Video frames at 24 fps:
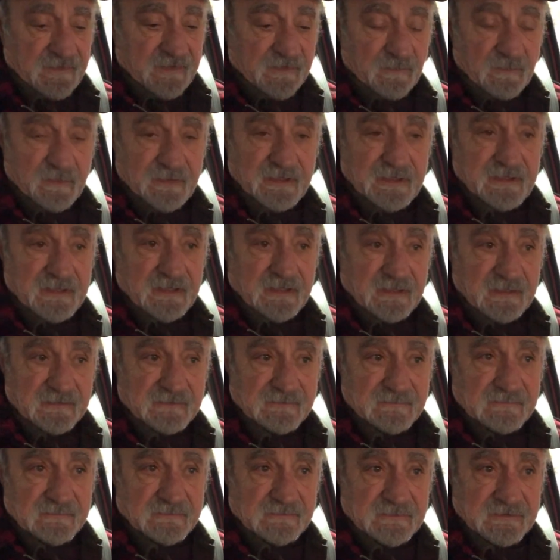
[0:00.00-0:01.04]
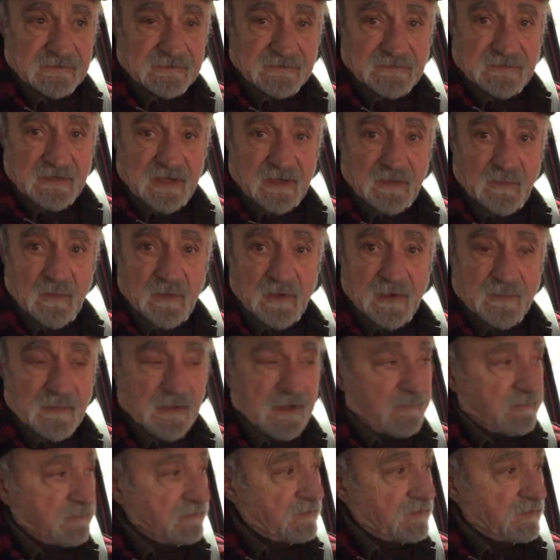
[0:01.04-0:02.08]
then we uh, get the truck warmed
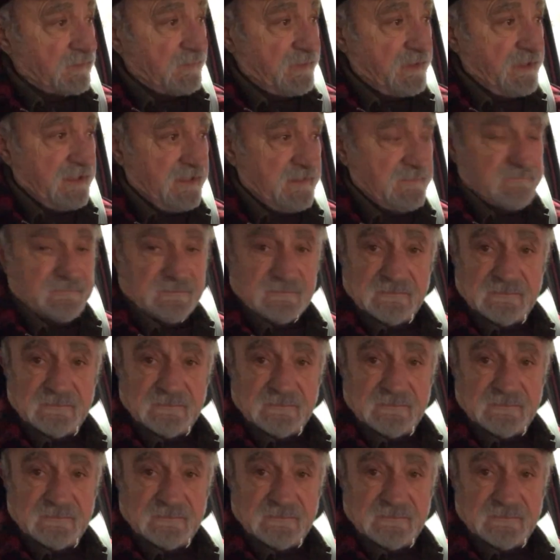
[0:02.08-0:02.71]
up a little bit,